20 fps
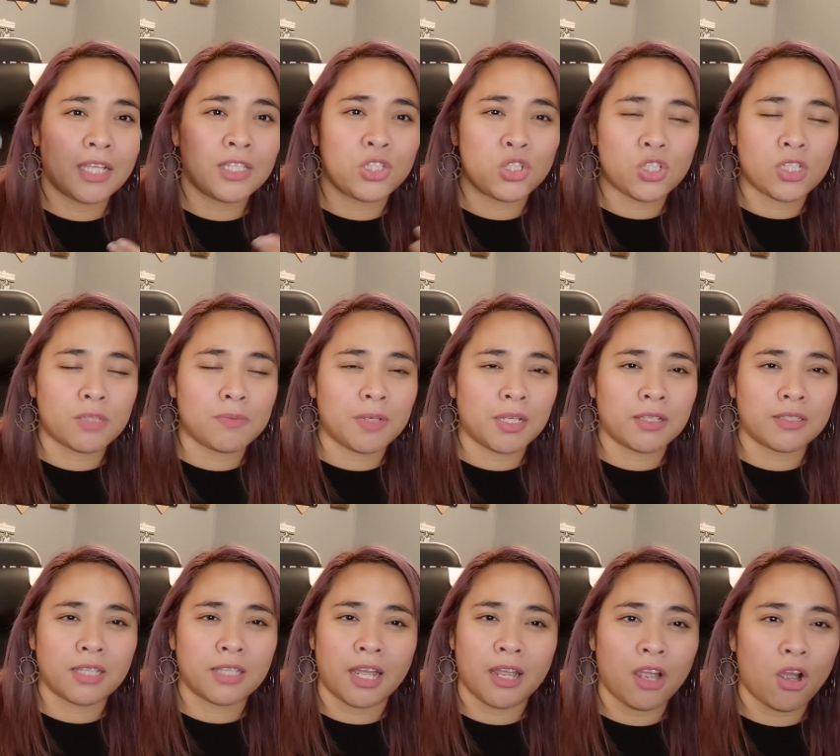It's just
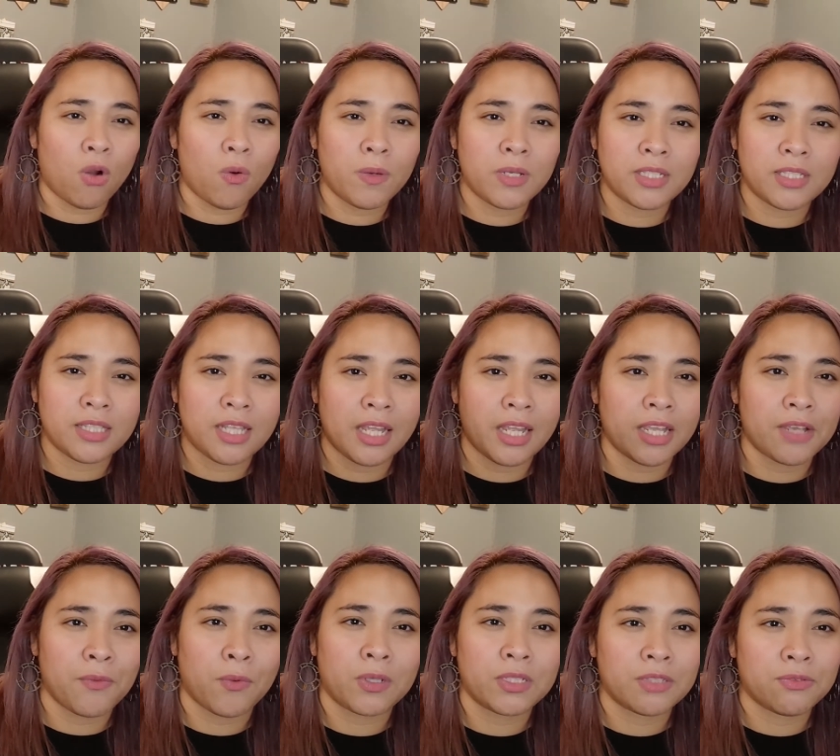because I always think
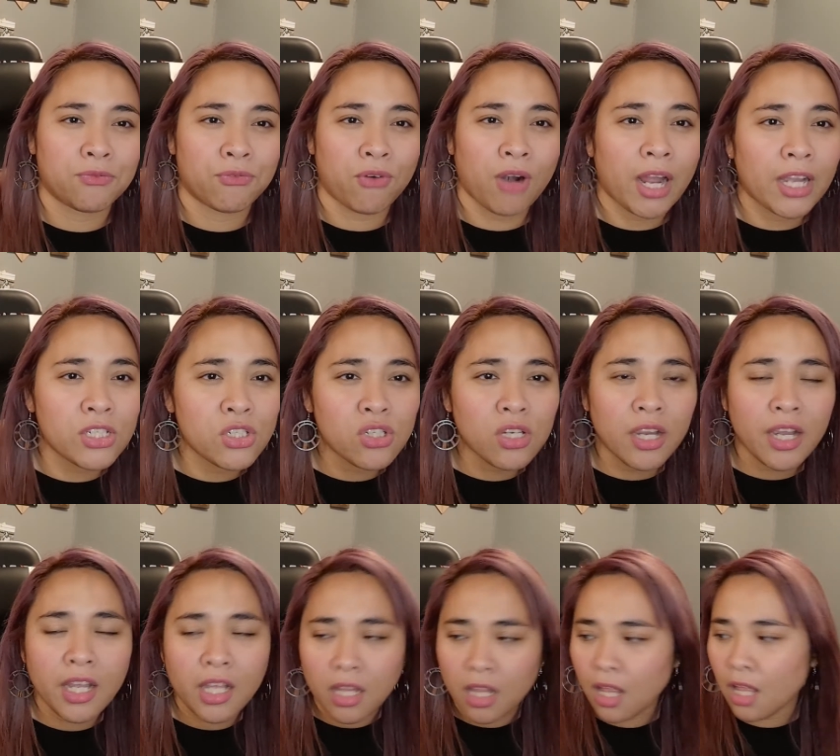it was
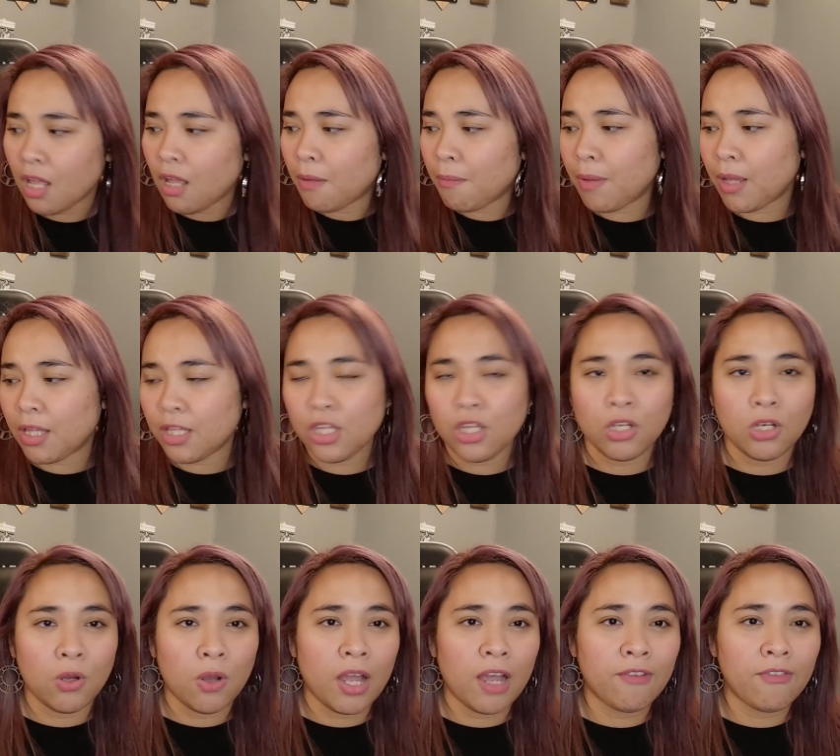fragile, but you
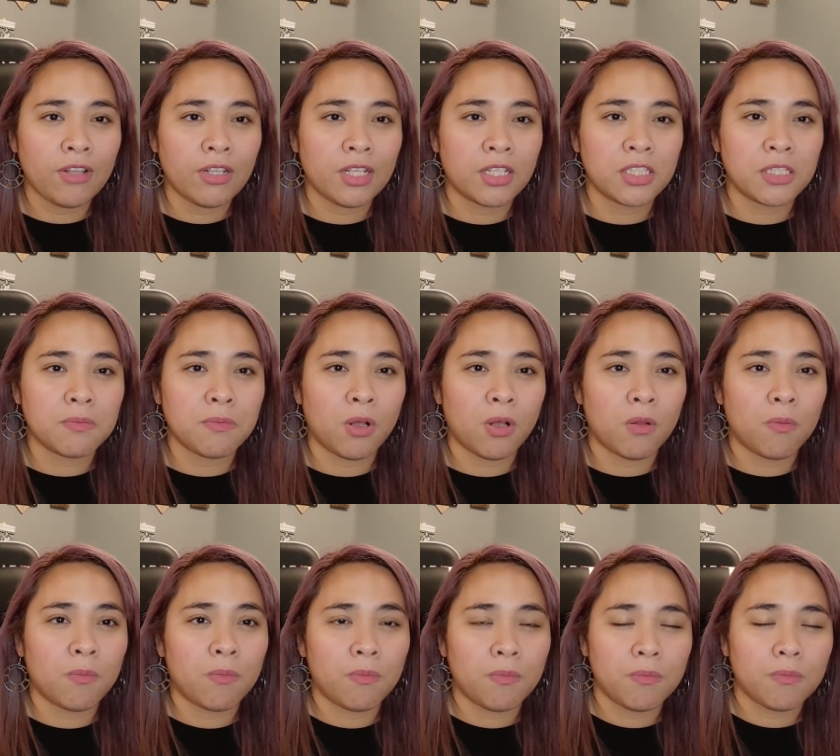know, having that small
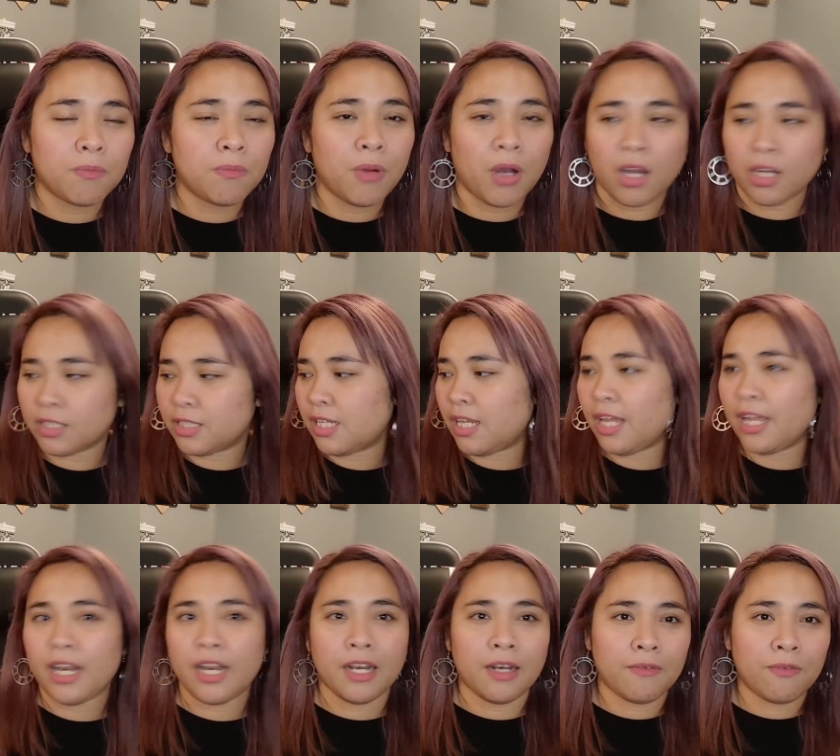box
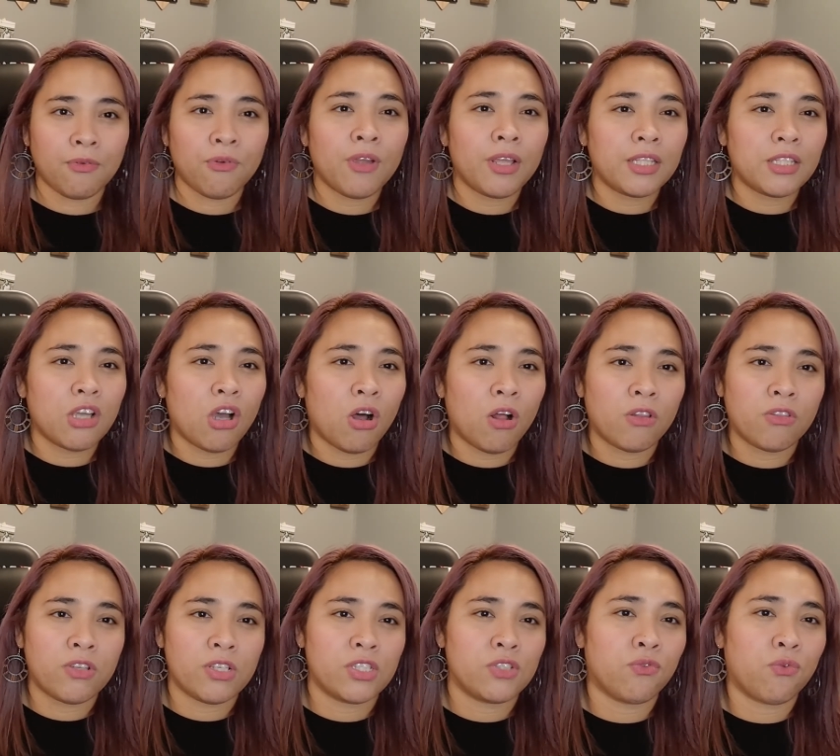and fit all
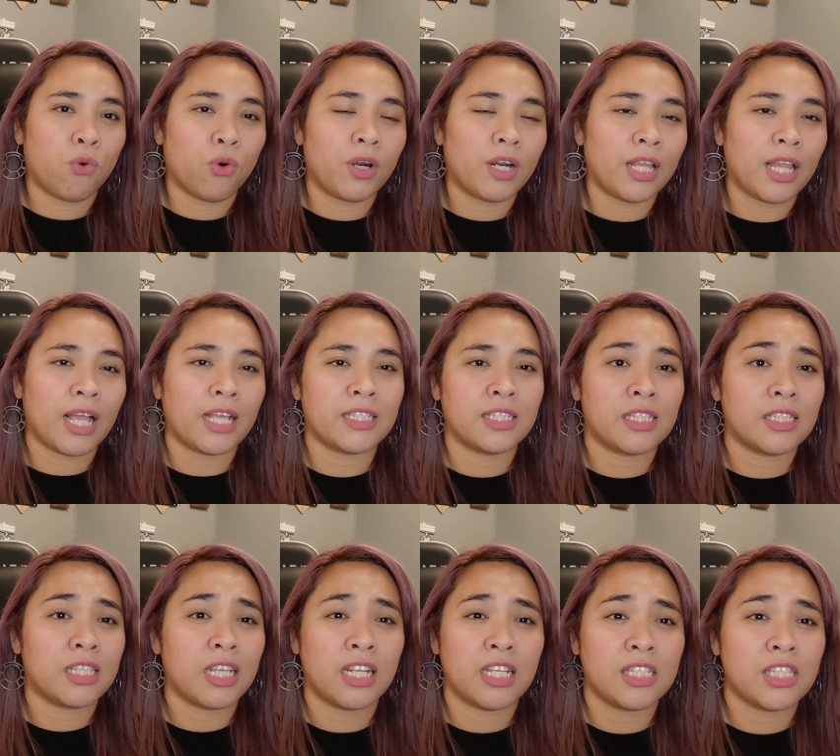these four
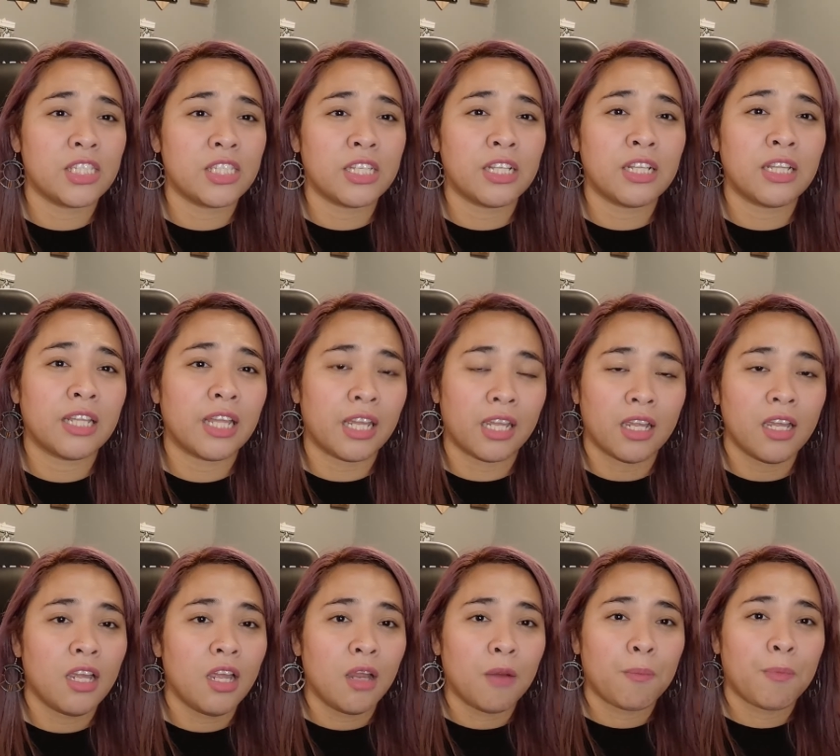glasses and it's still like
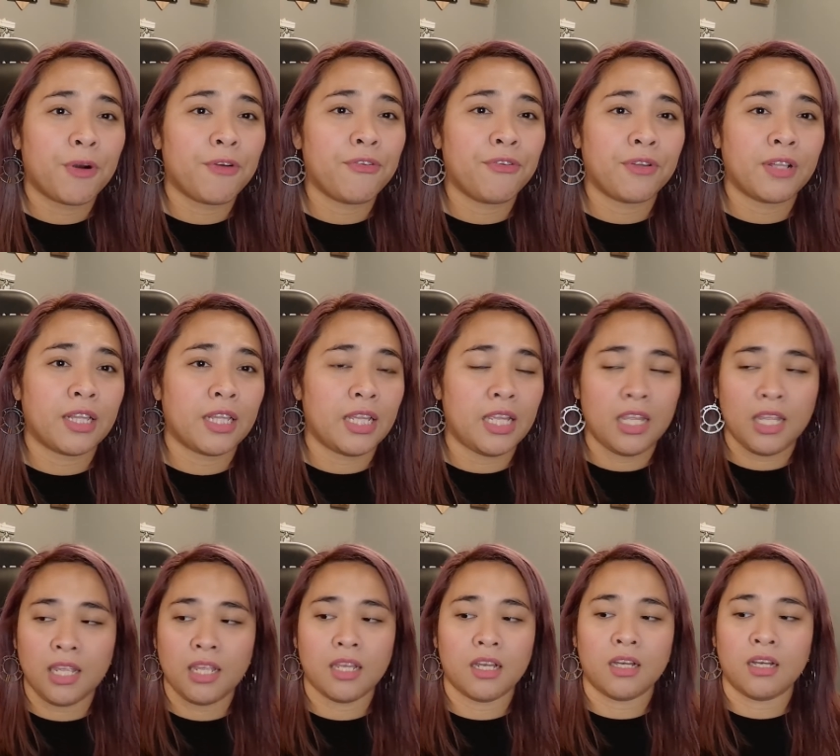
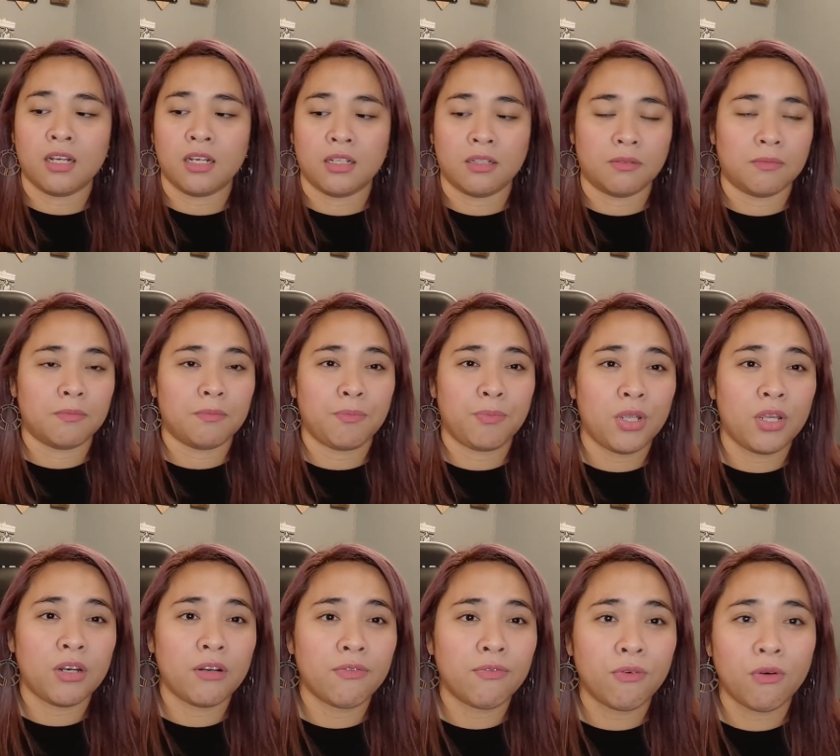perfectly um,
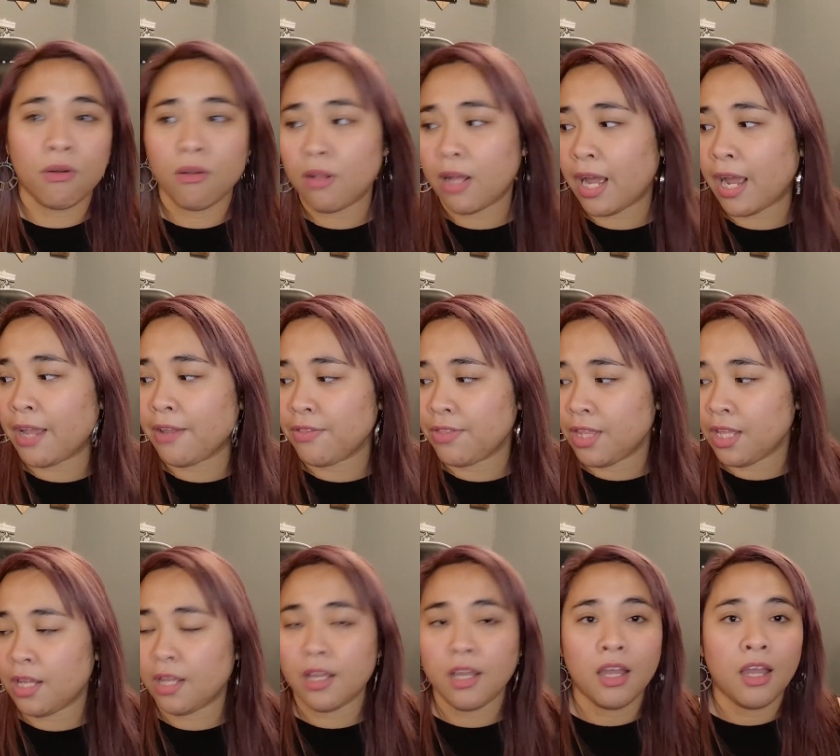beautiful. I
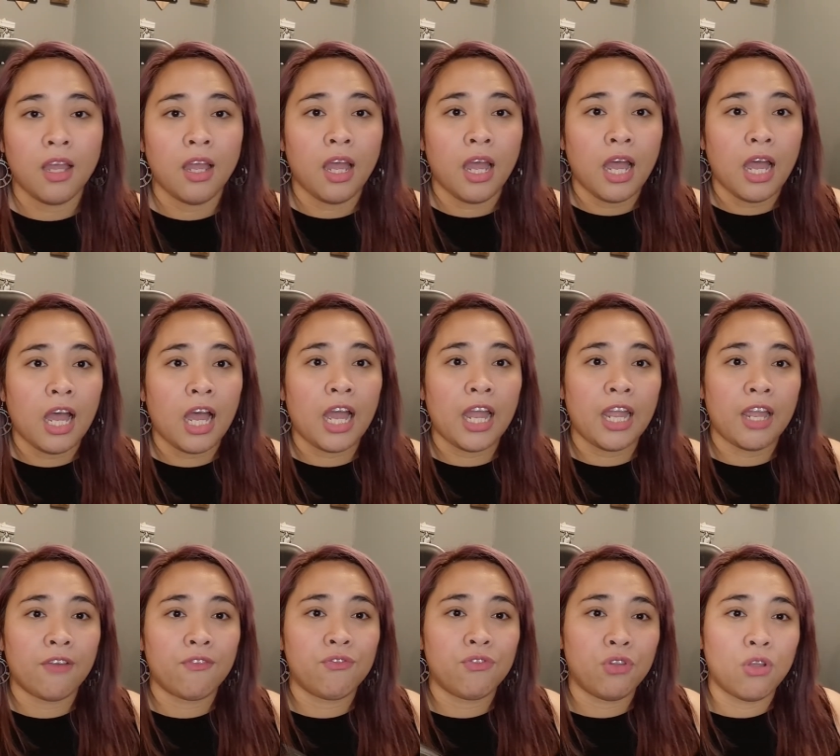think I
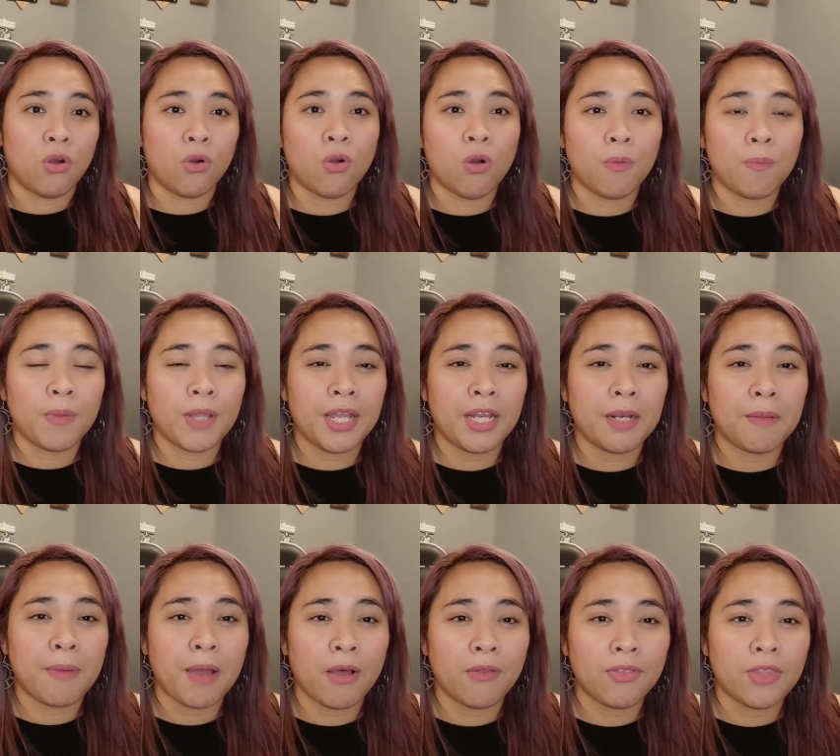have no complaint
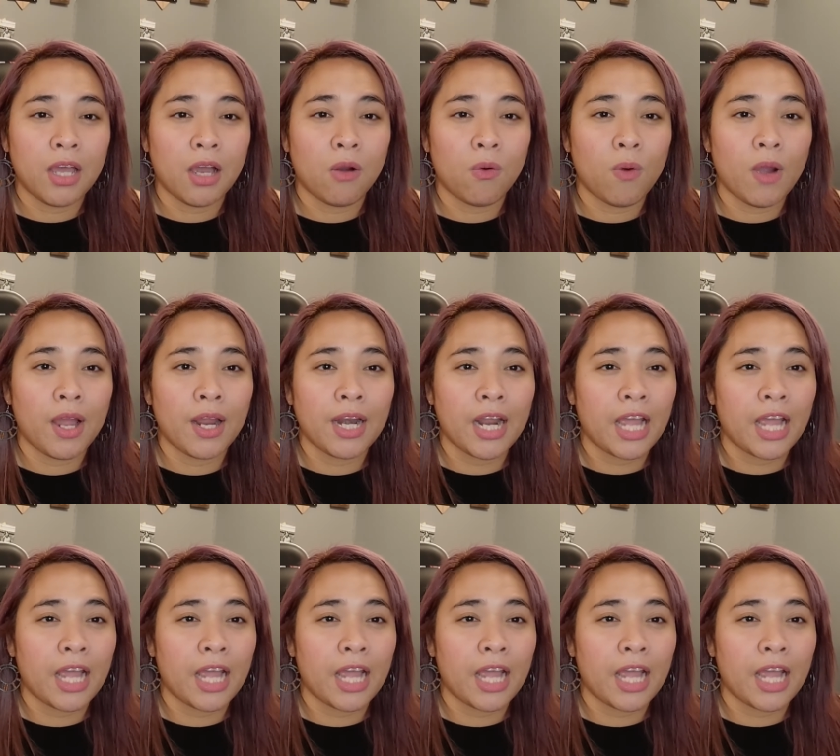about that one.